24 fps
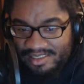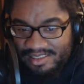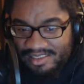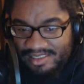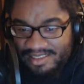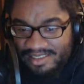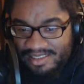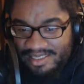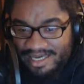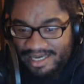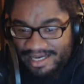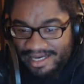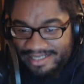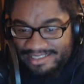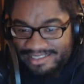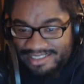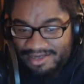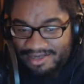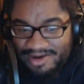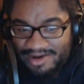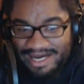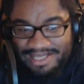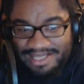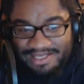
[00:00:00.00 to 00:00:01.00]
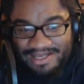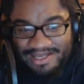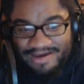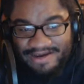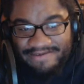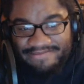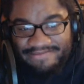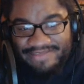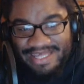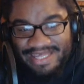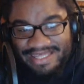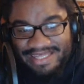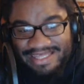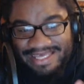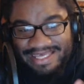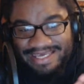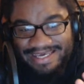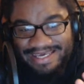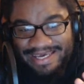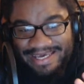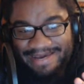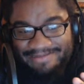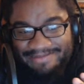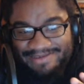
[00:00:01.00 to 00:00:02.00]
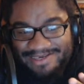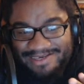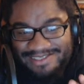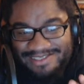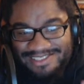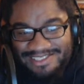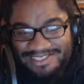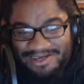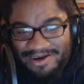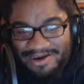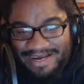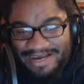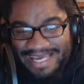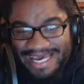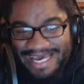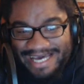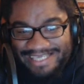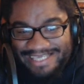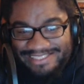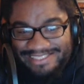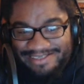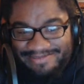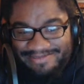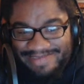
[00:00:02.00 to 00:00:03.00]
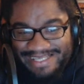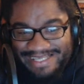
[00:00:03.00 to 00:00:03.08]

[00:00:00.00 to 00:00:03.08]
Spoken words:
Yeah, so I love that they kept her sarcasm,